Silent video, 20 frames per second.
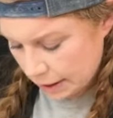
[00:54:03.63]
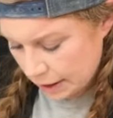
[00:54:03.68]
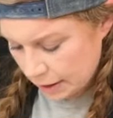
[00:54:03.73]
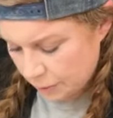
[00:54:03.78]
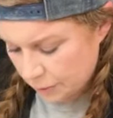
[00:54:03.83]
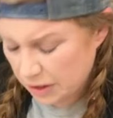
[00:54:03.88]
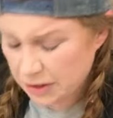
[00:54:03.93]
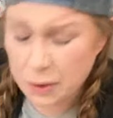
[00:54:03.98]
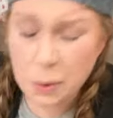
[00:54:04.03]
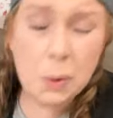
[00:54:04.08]

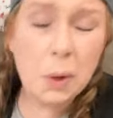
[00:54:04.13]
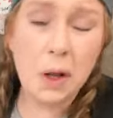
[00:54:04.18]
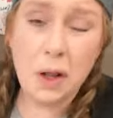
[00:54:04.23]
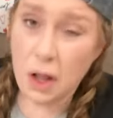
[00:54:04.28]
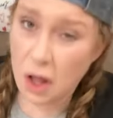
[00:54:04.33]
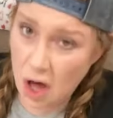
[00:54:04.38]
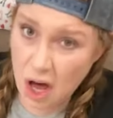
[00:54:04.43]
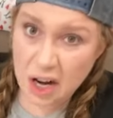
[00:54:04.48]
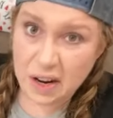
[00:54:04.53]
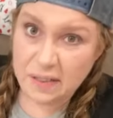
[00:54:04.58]
and we sold a
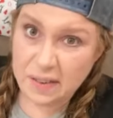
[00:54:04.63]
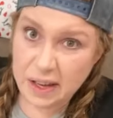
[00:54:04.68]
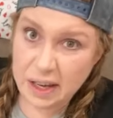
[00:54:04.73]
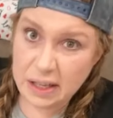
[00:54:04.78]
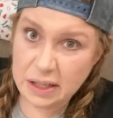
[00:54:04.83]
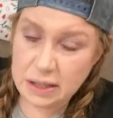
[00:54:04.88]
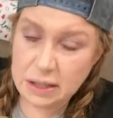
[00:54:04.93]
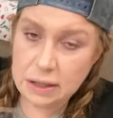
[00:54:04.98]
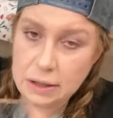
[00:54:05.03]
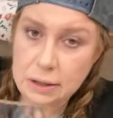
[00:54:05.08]
lot of
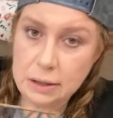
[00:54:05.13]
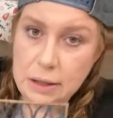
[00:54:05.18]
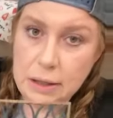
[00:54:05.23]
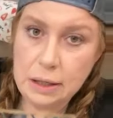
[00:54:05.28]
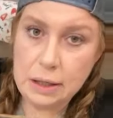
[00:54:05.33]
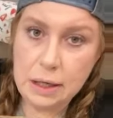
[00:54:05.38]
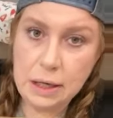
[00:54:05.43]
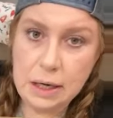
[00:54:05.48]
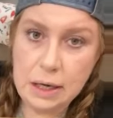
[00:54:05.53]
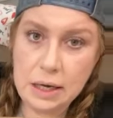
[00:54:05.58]
it.
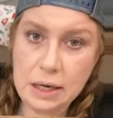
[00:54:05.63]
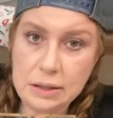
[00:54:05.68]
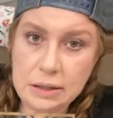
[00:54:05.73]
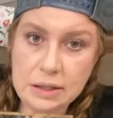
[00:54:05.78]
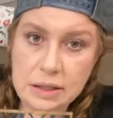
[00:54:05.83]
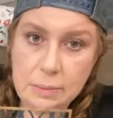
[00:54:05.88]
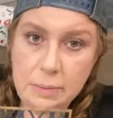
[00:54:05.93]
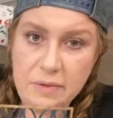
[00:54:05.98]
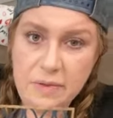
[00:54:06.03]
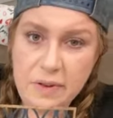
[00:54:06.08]
And
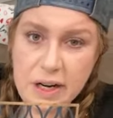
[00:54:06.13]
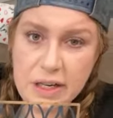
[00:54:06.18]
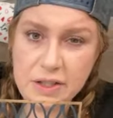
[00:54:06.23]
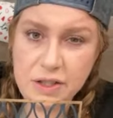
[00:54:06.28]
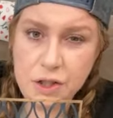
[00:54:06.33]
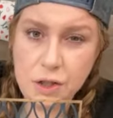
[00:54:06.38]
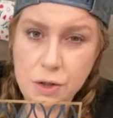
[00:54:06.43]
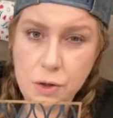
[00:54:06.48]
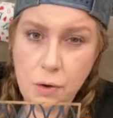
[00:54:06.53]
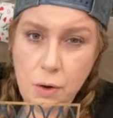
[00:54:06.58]
some of it I
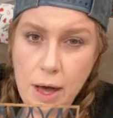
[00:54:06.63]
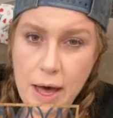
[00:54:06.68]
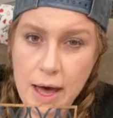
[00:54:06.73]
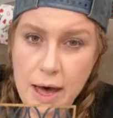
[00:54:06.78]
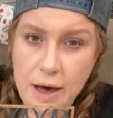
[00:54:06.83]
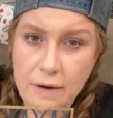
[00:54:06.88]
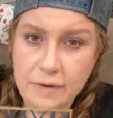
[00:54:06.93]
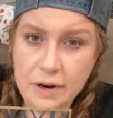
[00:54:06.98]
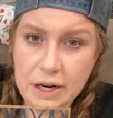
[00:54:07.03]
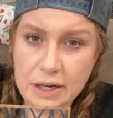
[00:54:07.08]
still
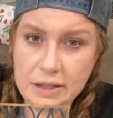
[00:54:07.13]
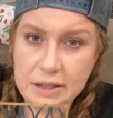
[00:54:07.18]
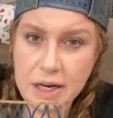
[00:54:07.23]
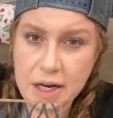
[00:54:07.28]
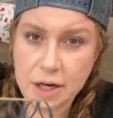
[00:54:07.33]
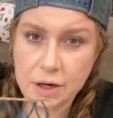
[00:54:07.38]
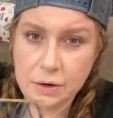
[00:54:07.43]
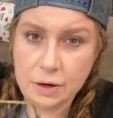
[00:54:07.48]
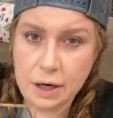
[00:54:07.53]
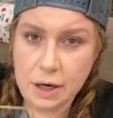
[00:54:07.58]
have and I
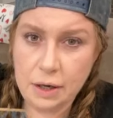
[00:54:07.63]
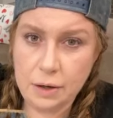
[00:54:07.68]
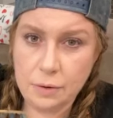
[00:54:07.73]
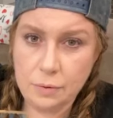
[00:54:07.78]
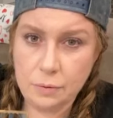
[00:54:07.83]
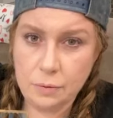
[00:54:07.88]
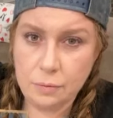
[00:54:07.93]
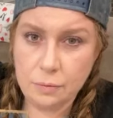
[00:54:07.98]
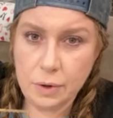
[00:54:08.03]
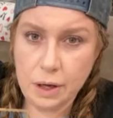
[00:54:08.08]
decorate
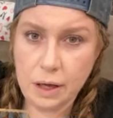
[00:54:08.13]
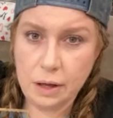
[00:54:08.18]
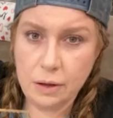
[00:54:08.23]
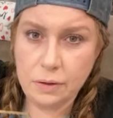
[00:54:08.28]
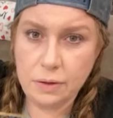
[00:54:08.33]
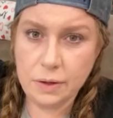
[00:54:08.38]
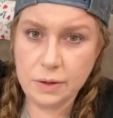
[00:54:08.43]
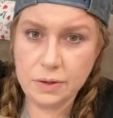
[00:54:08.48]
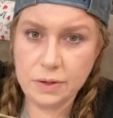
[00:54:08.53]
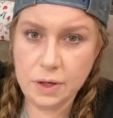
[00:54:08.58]

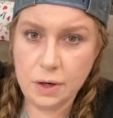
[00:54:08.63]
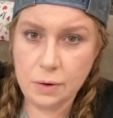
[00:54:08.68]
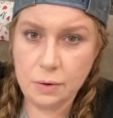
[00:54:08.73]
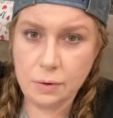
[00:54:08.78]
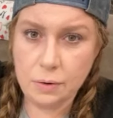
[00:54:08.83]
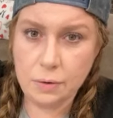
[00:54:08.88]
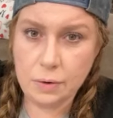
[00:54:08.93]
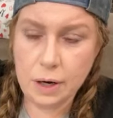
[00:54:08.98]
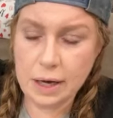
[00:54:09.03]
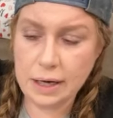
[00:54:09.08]
with.
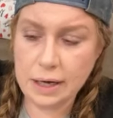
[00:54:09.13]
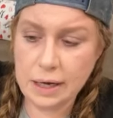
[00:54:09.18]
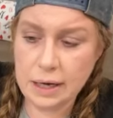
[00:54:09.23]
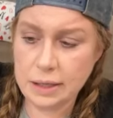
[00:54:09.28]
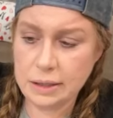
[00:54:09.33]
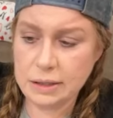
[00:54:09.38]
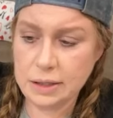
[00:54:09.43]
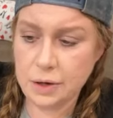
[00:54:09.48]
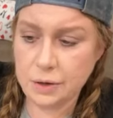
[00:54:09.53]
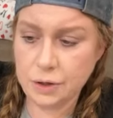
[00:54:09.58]
So I
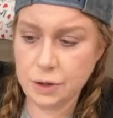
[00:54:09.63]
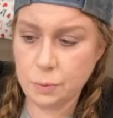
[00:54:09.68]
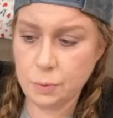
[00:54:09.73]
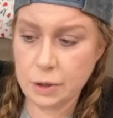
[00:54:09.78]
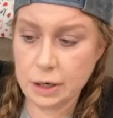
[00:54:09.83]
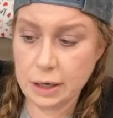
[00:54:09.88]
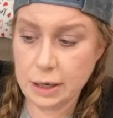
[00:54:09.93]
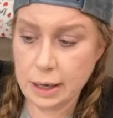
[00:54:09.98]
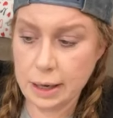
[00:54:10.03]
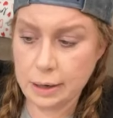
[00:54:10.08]
can't tell you
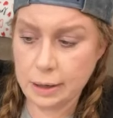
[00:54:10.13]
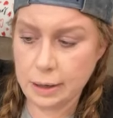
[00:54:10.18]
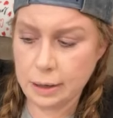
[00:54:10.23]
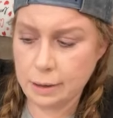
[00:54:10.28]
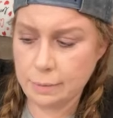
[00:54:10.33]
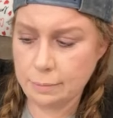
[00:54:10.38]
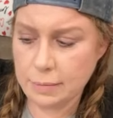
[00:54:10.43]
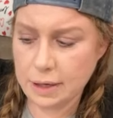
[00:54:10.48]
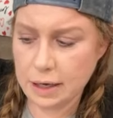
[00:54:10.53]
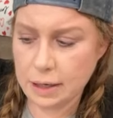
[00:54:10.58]
where to get
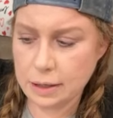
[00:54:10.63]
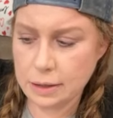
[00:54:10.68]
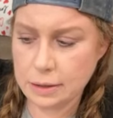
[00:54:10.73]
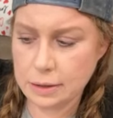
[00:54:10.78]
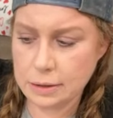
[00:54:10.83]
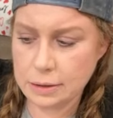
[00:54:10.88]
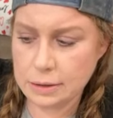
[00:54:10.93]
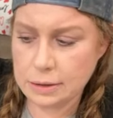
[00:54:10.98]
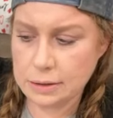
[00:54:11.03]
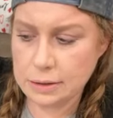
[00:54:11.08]
it
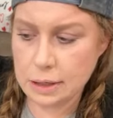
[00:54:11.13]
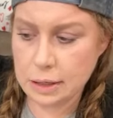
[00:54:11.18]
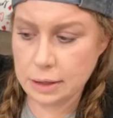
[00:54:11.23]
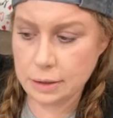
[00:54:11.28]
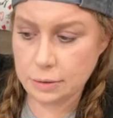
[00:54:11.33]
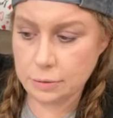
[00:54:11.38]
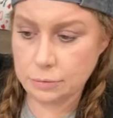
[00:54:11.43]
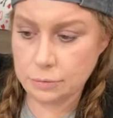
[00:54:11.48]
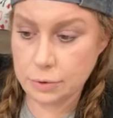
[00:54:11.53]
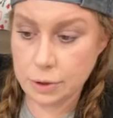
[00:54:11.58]
because I
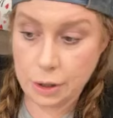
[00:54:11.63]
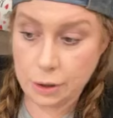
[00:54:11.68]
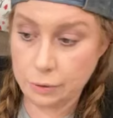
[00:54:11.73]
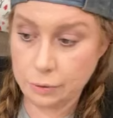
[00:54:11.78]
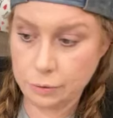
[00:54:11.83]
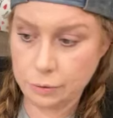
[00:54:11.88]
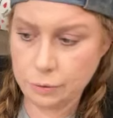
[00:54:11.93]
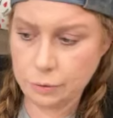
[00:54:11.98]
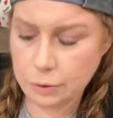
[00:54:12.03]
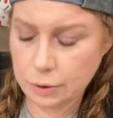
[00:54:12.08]
don't
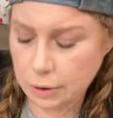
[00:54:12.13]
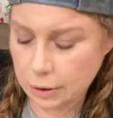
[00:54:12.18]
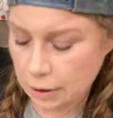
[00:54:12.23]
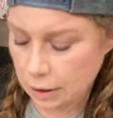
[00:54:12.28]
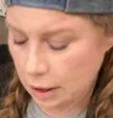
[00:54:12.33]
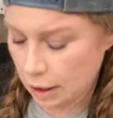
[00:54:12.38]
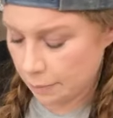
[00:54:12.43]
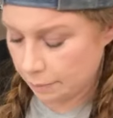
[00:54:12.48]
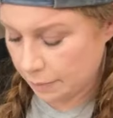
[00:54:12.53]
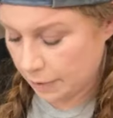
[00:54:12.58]
know.
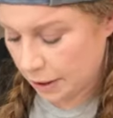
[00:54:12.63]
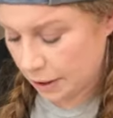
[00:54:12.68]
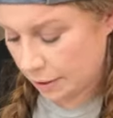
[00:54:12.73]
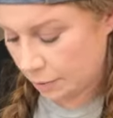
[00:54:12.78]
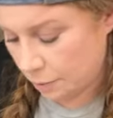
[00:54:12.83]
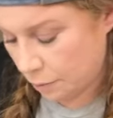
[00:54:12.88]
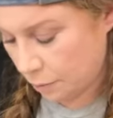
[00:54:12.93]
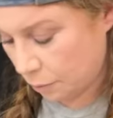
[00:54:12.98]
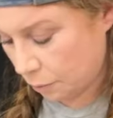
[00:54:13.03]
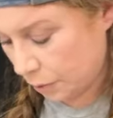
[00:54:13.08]

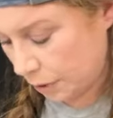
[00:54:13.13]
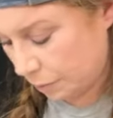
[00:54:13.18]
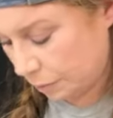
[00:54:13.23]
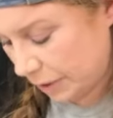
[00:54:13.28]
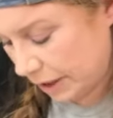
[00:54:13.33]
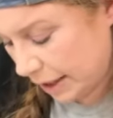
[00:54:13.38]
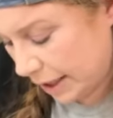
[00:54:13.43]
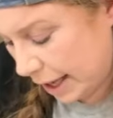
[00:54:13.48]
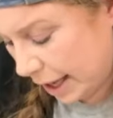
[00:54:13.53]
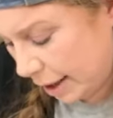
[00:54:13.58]
But when
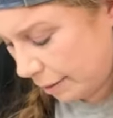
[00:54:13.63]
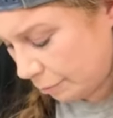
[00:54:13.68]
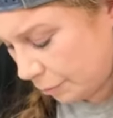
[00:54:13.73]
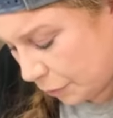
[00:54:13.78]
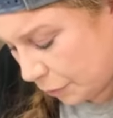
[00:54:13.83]
we get